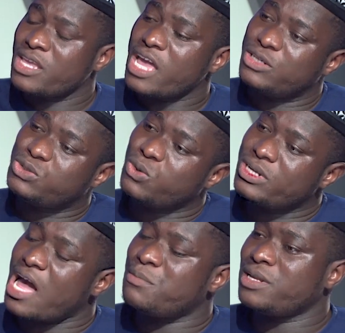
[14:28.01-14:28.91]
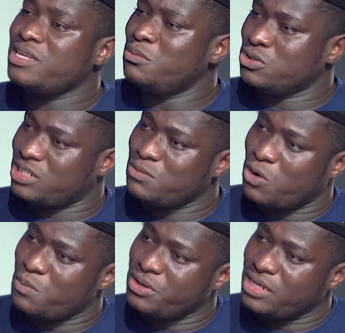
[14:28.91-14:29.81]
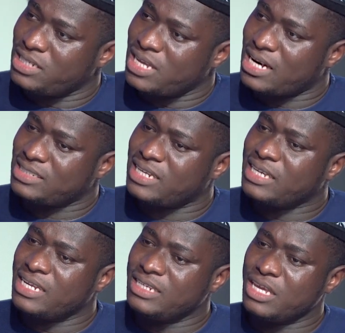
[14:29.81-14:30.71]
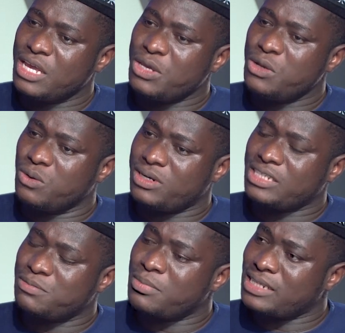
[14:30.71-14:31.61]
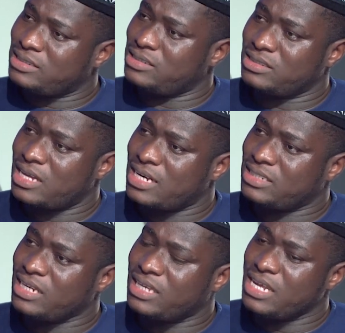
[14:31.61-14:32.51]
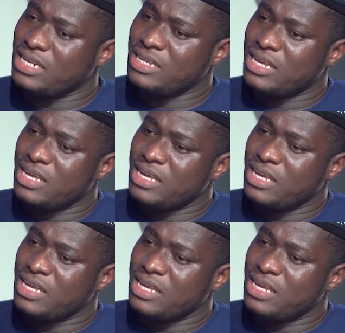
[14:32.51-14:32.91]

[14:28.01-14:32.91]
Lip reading: And so the Ahmadiyya Muslim community has taken, that mantle, has taken,